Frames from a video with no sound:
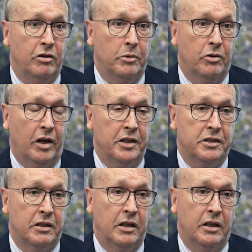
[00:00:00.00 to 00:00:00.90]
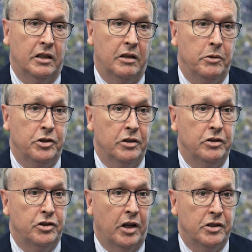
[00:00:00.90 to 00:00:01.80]
Human Rights
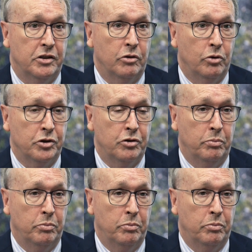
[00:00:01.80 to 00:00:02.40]
Commission Change the Course